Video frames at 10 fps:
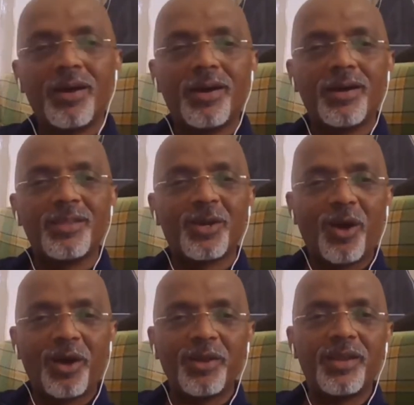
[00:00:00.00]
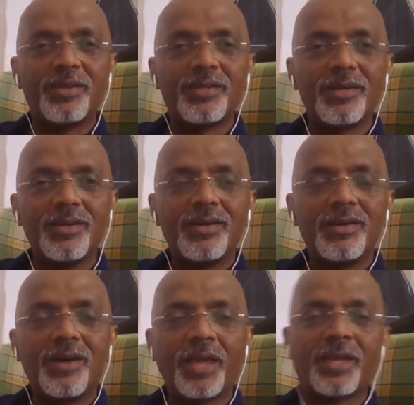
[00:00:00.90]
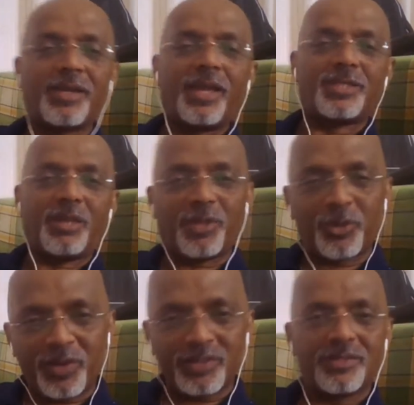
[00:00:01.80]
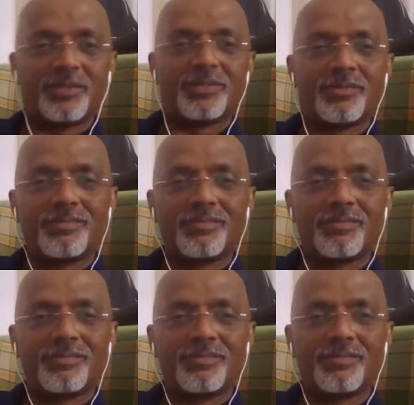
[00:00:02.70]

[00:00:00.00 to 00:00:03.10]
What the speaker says: the coordinator, I can take some of the questions.